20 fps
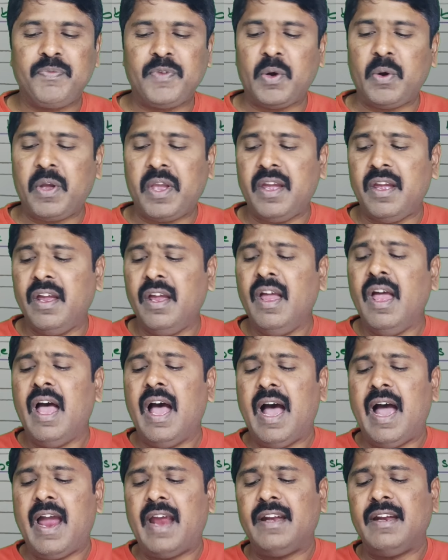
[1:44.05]
Okay,
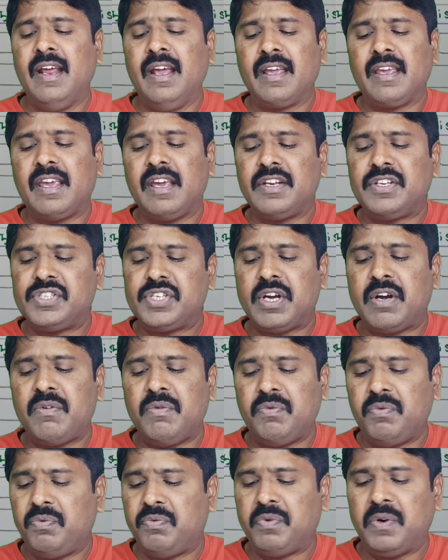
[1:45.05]
and
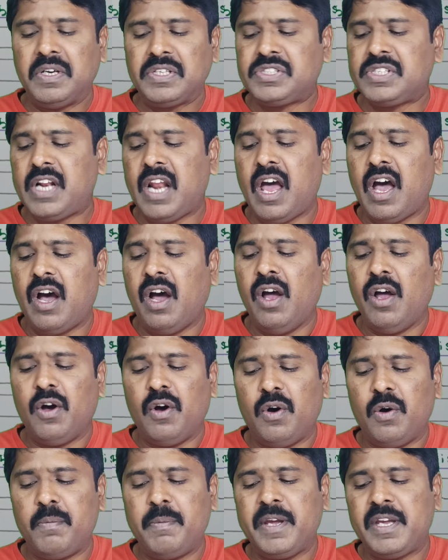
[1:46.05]
Kirchoff first law
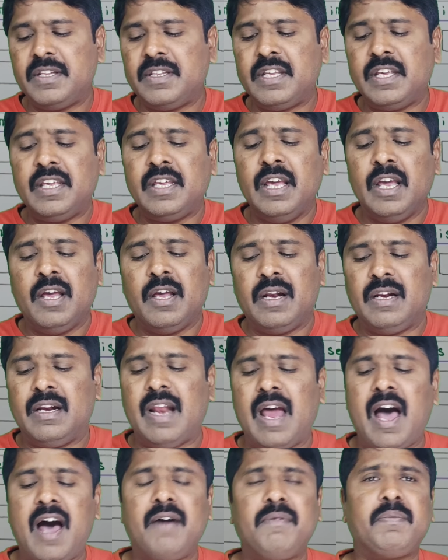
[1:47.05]
obey the
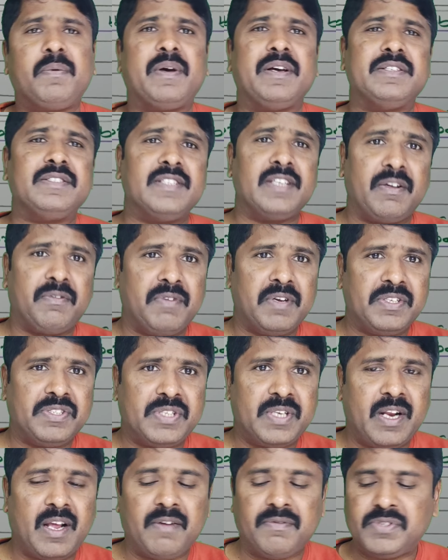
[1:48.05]
law of
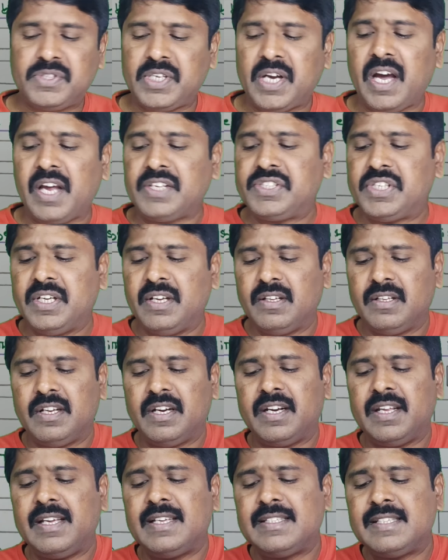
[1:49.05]
conservation of charge,
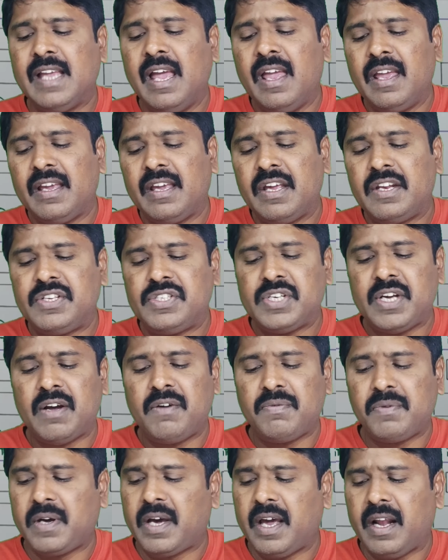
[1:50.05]
that is
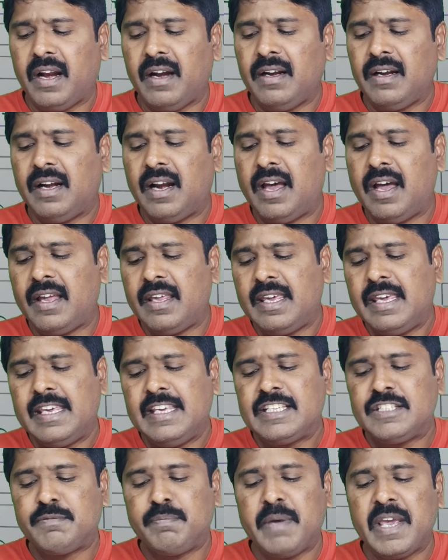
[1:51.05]
Kirchoff current law
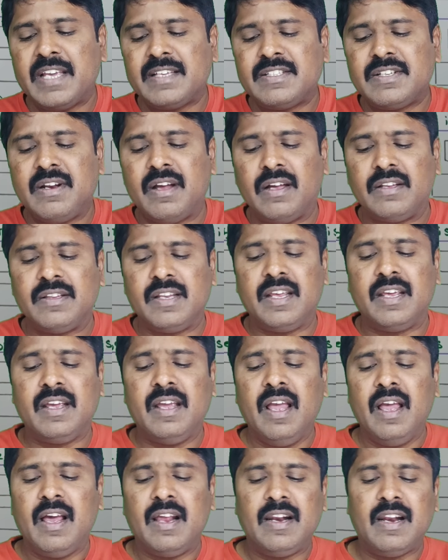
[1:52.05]
is based on
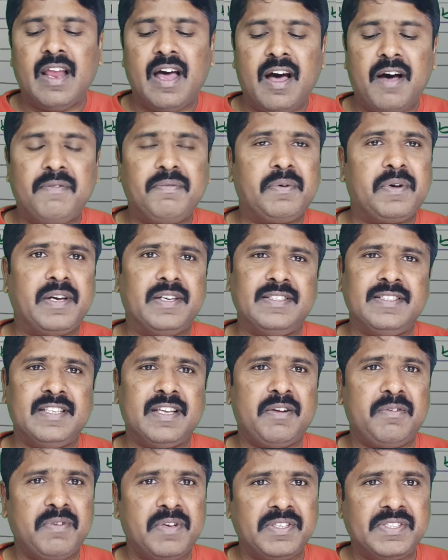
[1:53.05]
the law of
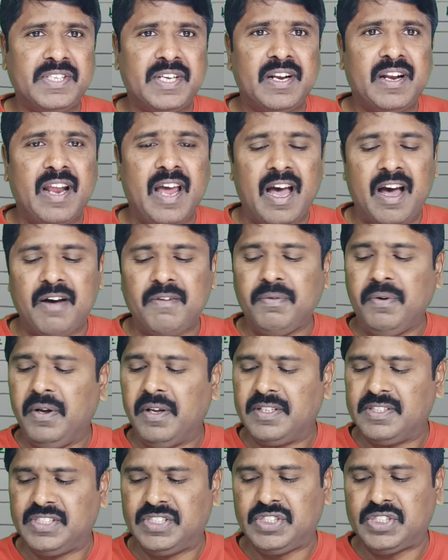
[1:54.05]
conservation of
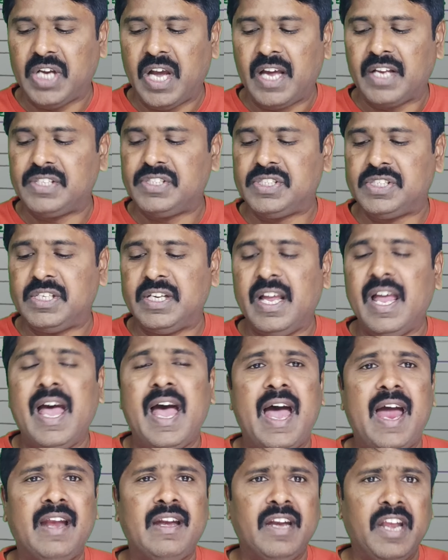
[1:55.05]
charge.
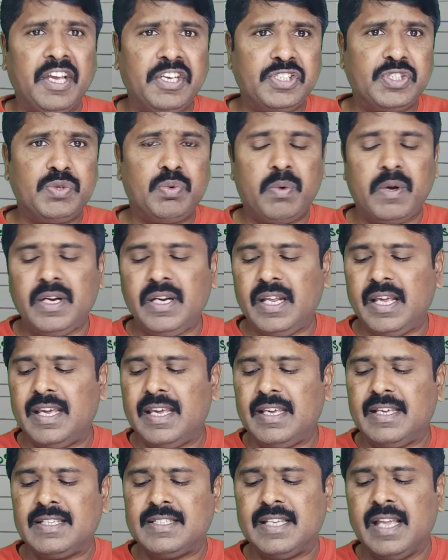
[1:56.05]
And next one
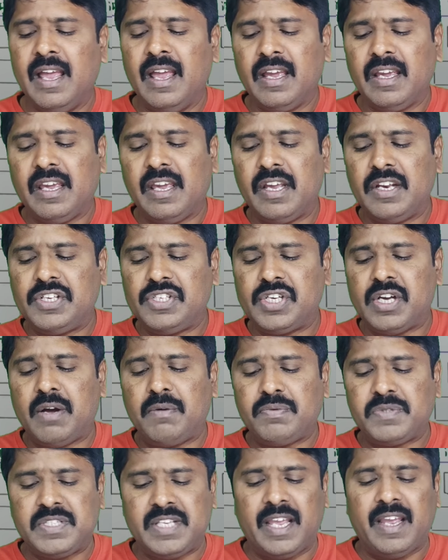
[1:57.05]
is
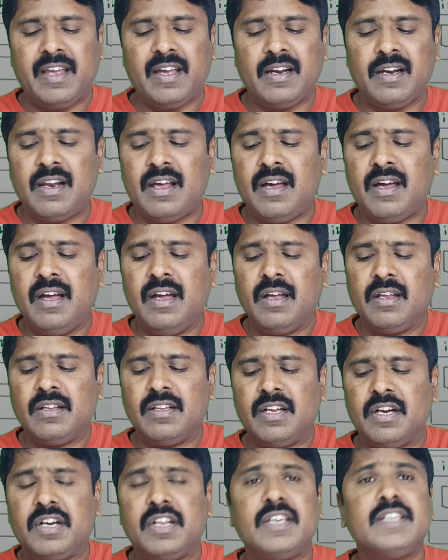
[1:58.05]
Kirchoff second law,
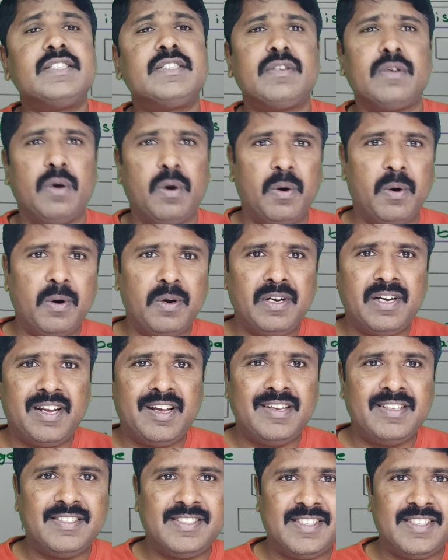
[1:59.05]
that is voltage